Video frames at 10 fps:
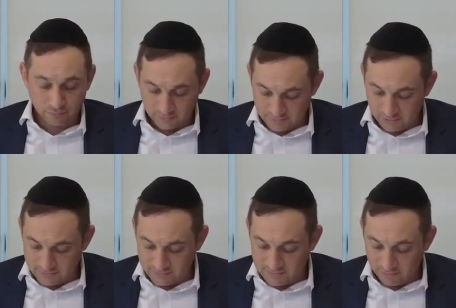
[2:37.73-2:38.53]
Say a
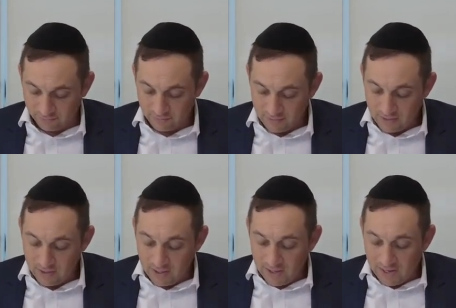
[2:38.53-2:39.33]
six kav.
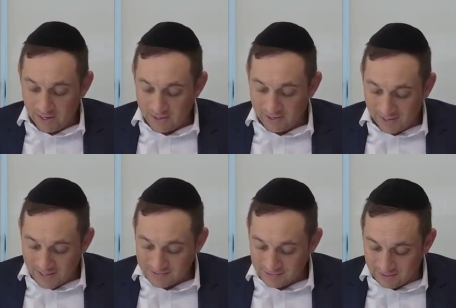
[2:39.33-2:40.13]
And a
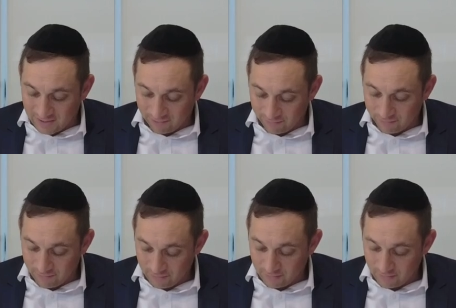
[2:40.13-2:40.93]
chatzikav
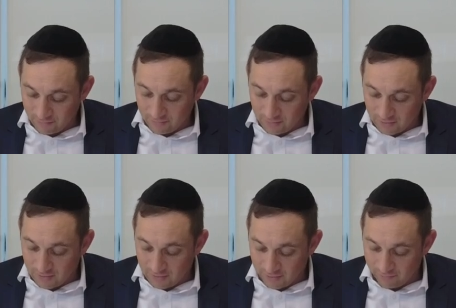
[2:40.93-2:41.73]

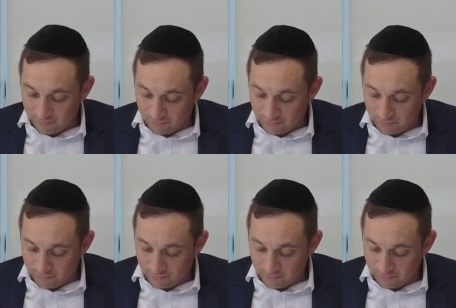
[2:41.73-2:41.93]
uh,